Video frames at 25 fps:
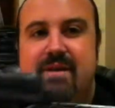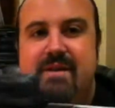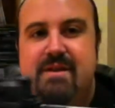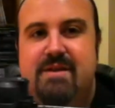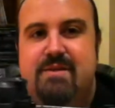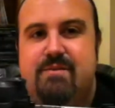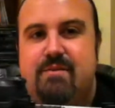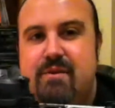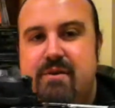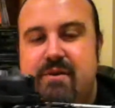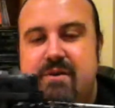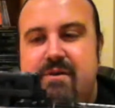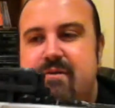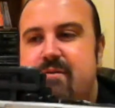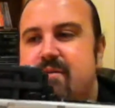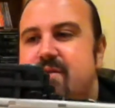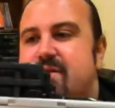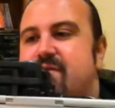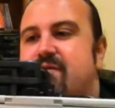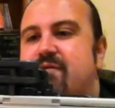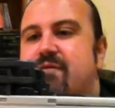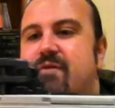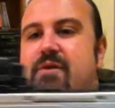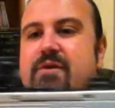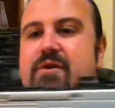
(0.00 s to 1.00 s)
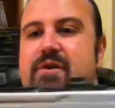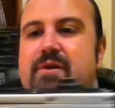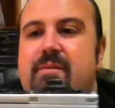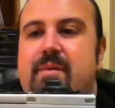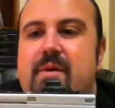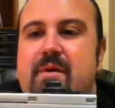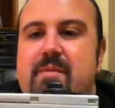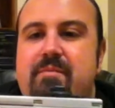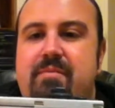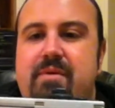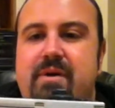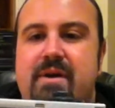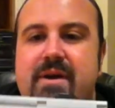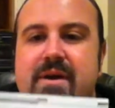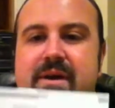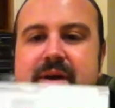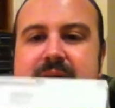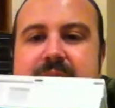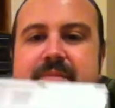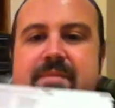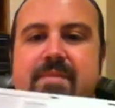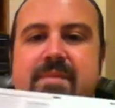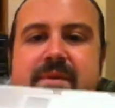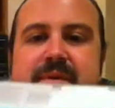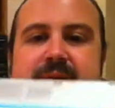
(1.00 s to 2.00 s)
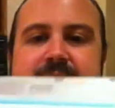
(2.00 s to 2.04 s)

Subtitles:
that. This one I was frightened I might break it,